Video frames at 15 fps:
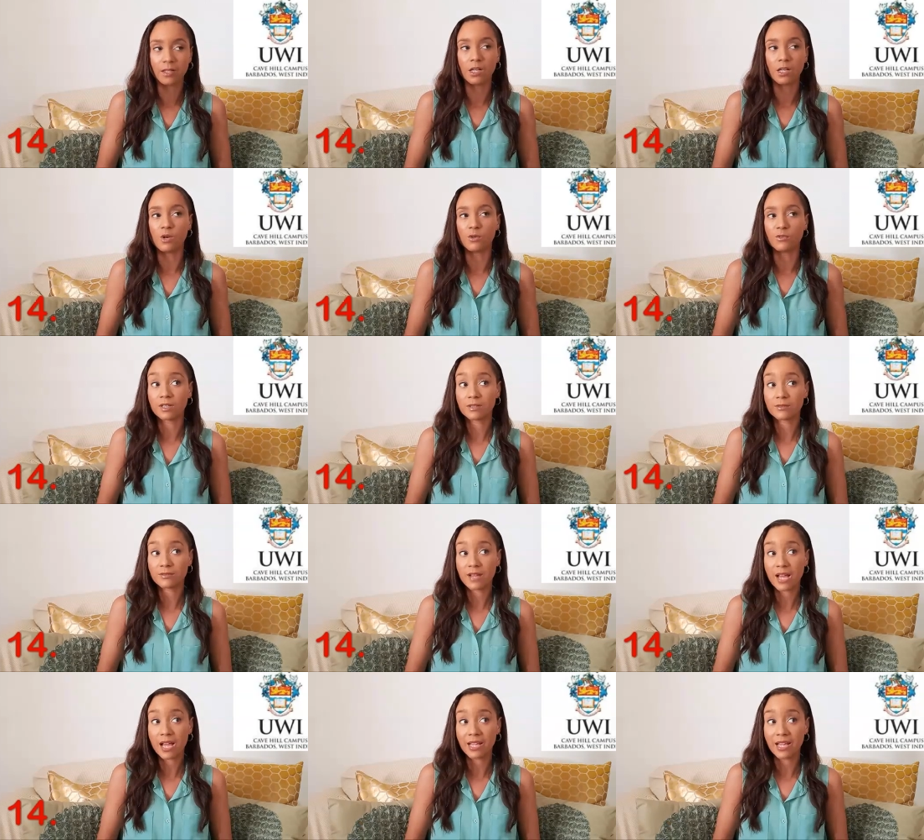Now, fun
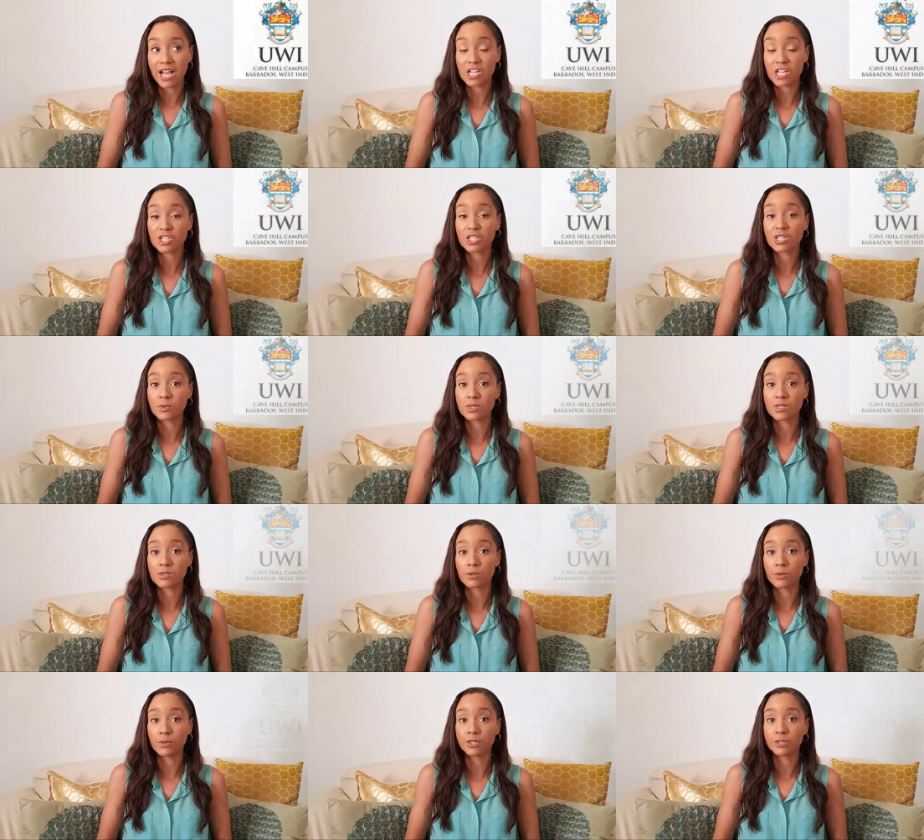fact, I actually was
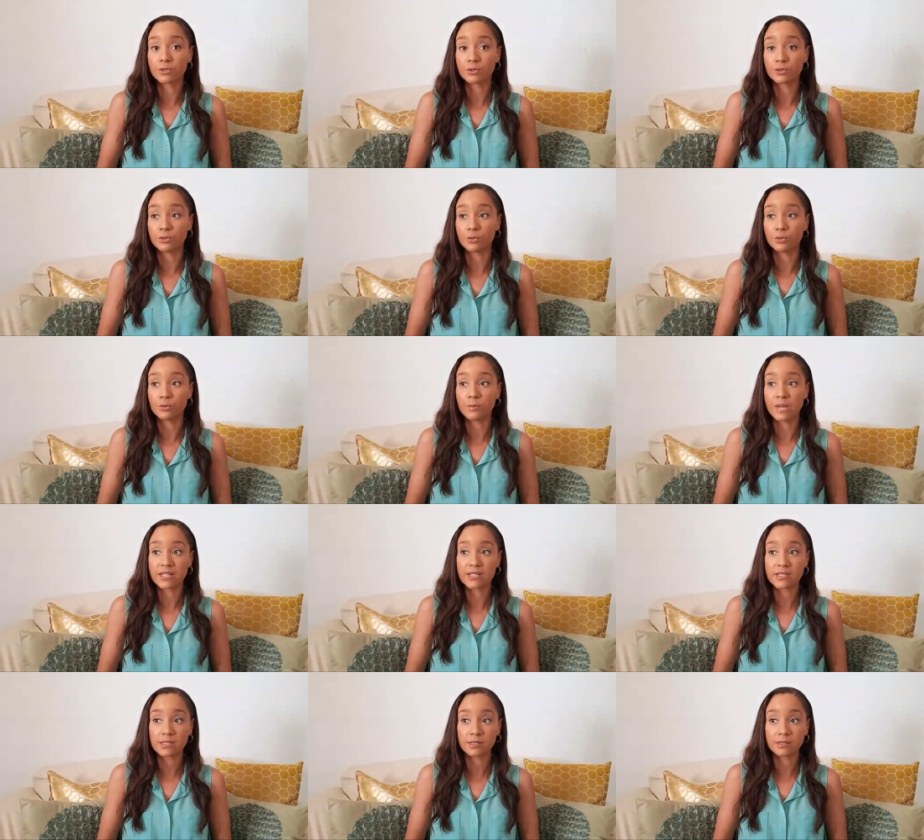going to do
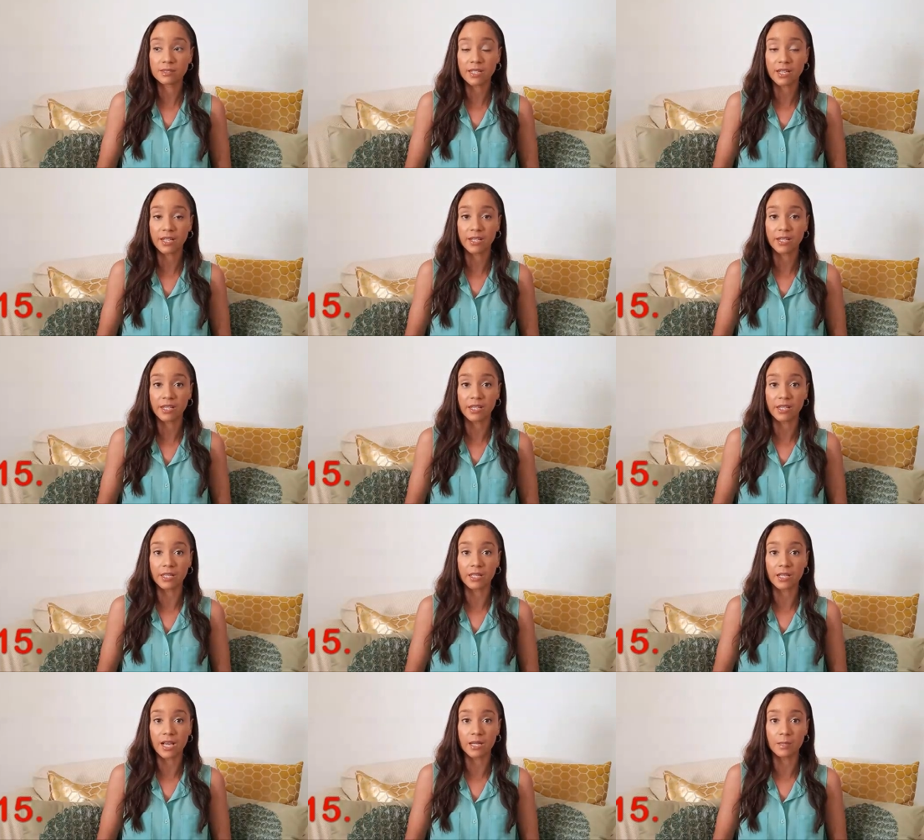medicine.
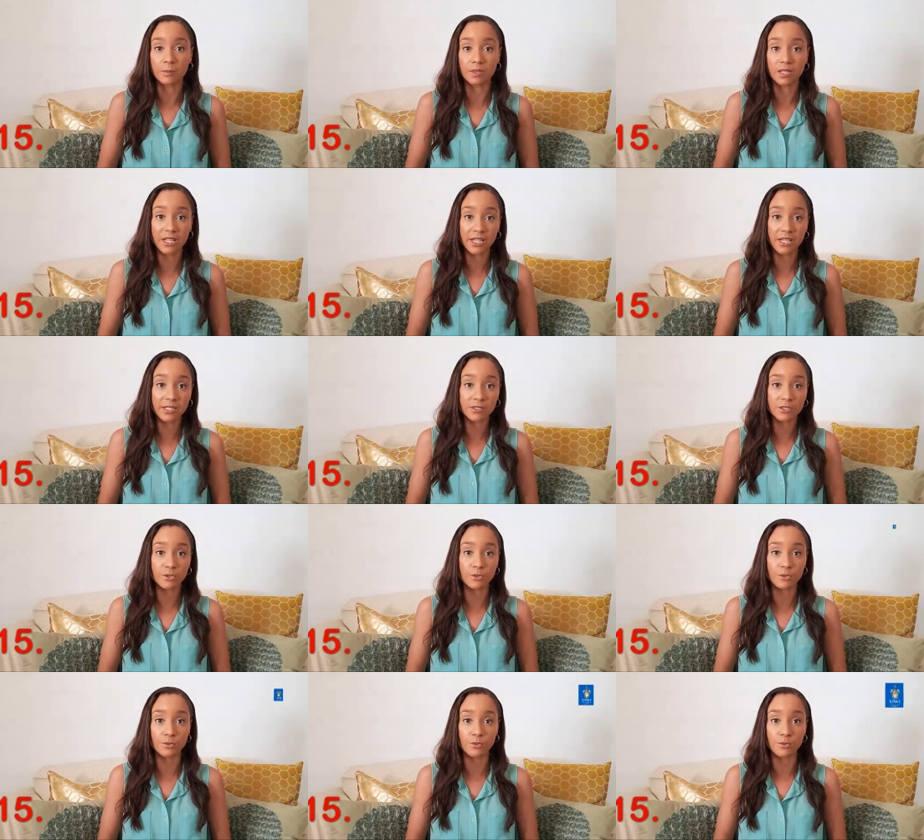I had applied to